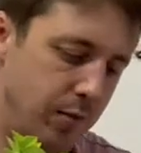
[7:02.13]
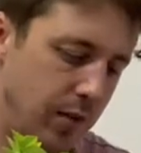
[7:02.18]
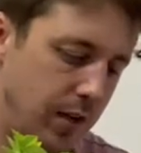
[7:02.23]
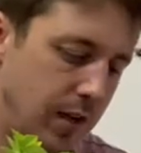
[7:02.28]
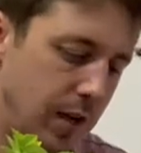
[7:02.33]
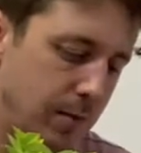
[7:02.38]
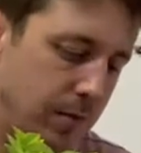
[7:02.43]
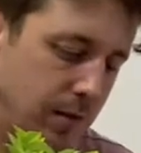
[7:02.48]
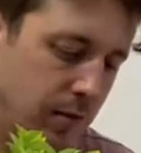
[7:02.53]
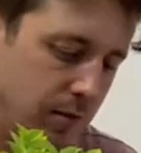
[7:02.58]
a
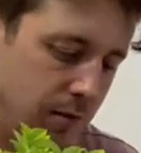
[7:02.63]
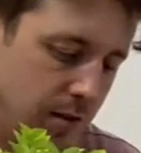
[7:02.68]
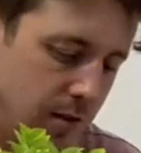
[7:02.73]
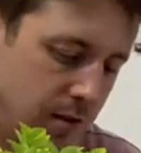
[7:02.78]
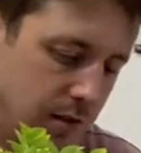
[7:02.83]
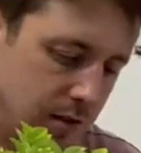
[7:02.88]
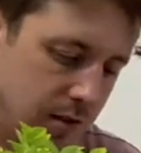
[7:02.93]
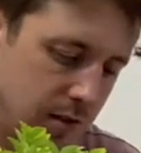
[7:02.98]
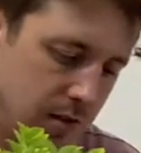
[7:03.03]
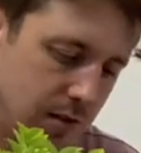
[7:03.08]
couple of
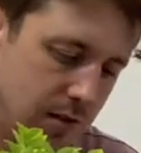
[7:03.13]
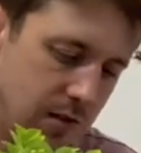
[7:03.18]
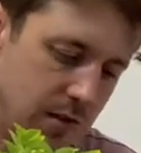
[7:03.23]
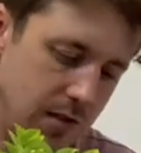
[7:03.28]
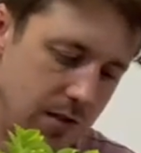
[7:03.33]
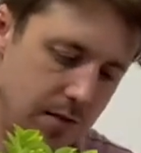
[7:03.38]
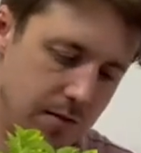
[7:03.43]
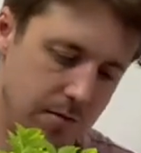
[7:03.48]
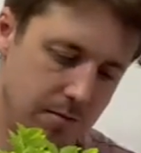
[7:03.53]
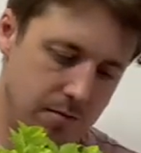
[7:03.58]
rocks on
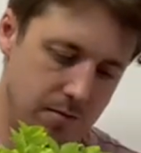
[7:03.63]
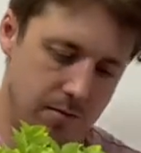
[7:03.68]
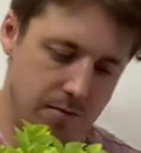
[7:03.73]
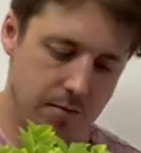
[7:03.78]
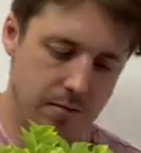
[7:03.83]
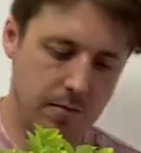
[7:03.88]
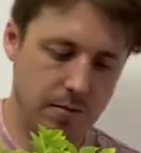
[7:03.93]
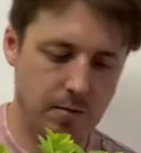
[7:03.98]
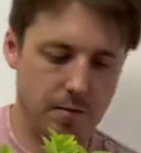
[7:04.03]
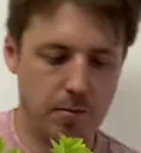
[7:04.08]
top,
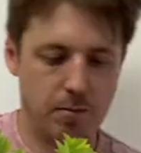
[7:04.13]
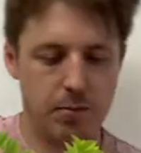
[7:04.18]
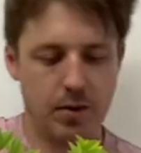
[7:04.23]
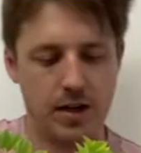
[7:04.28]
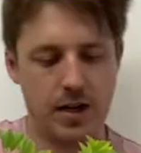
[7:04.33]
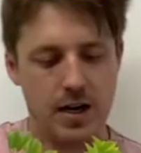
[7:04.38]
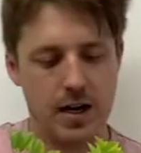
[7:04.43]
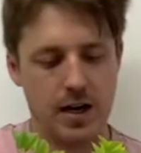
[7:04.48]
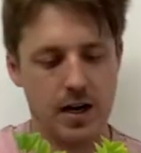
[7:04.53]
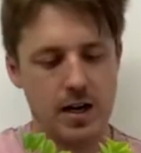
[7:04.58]

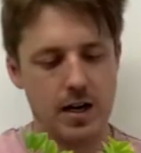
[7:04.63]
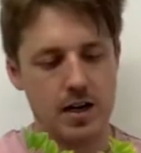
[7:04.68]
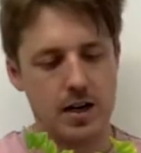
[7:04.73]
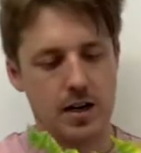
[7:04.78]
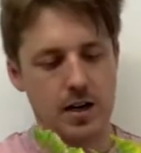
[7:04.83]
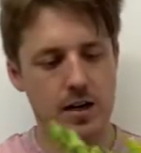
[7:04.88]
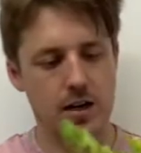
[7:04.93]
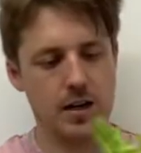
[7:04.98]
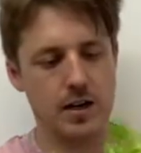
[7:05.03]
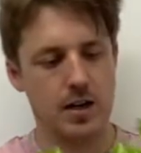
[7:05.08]
but
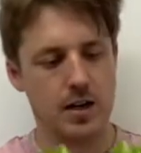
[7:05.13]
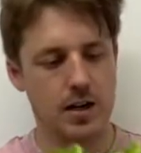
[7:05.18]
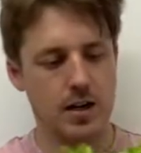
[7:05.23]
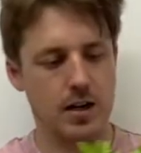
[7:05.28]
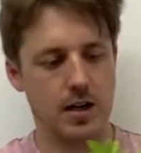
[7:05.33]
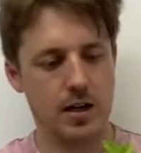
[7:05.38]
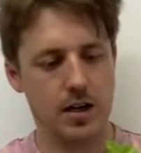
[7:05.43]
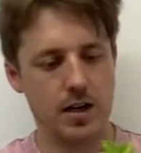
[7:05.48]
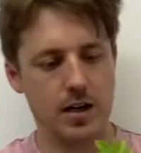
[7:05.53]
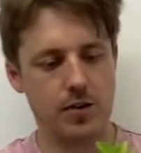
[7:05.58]

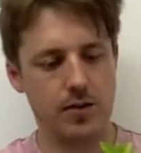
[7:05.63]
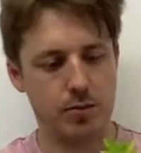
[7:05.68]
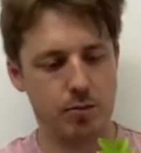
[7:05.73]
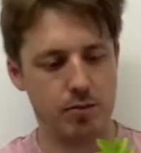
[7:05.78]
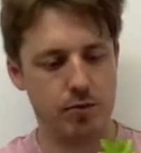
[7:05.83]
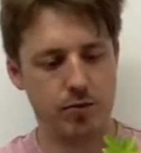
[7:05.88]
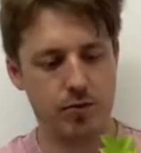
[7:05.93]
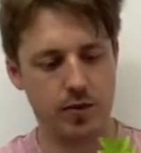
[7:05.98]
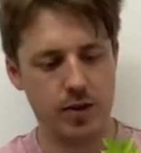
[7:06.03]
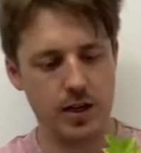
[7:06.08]
it's
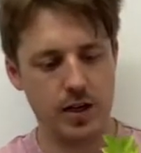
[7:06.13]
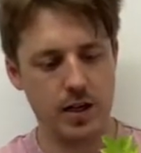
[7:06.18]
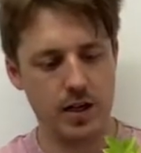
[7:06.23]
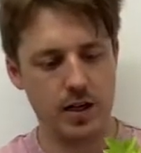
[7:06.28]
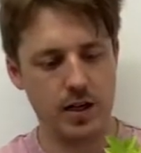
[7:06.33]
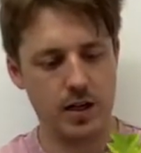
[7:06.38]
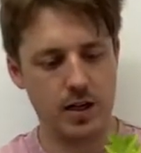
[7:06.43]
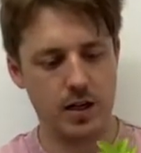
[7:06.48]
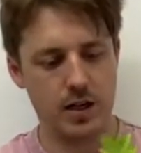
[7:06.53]
pretty,